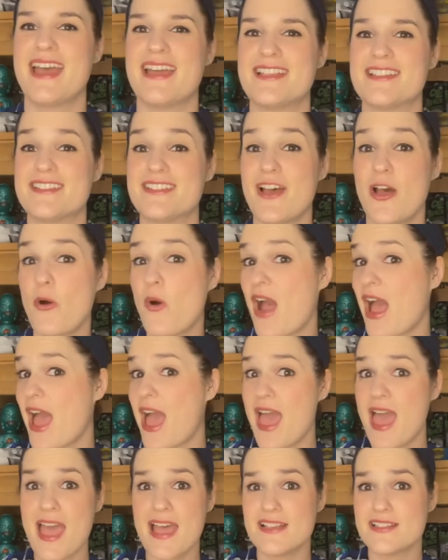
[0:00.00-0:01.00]
So
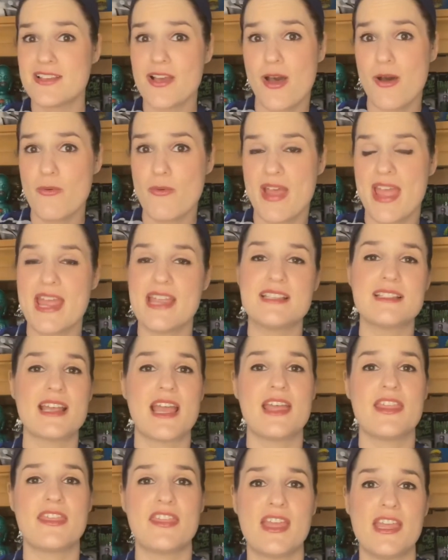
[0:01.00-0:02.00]
as always,
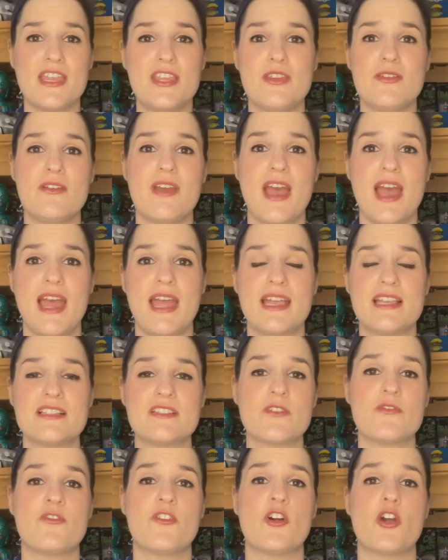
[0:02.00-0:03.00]
thank you
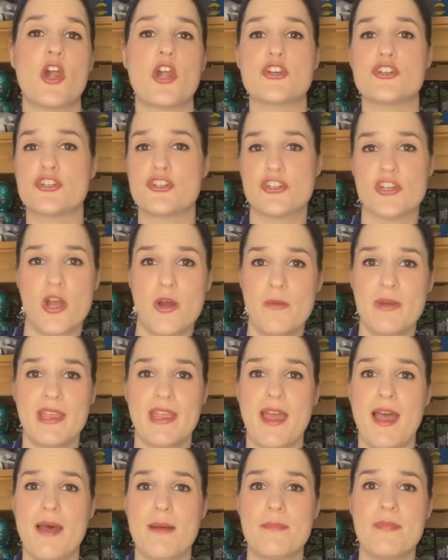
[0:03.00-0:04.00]
guys for
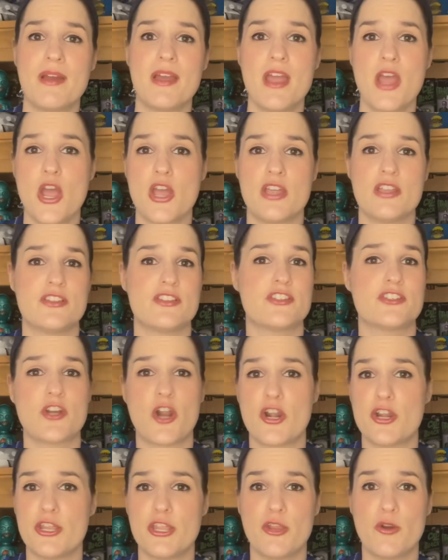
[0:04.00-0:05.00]
showing up,
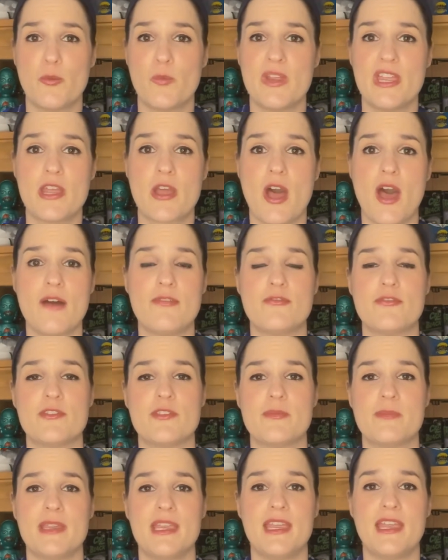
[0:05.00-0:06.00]
starting your week off
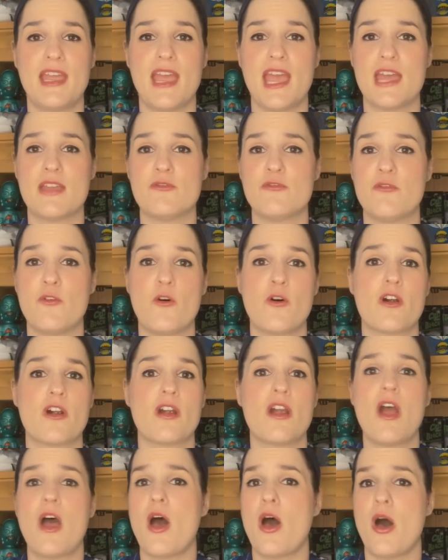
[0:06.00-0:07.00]
with me, and
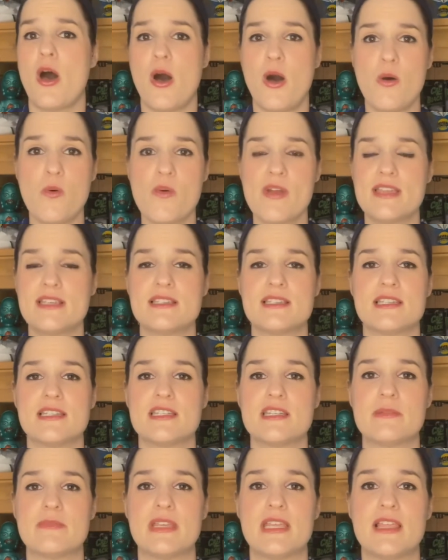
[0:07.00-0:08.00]
for always
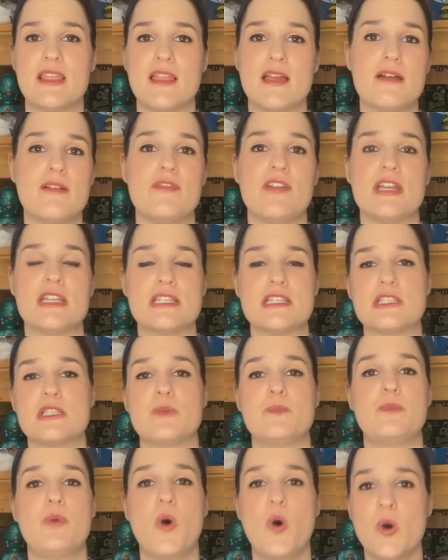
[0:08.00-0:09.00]
sending me love and
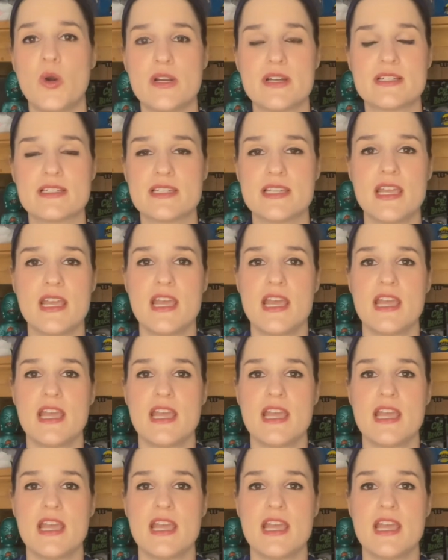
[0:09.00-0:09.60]
support.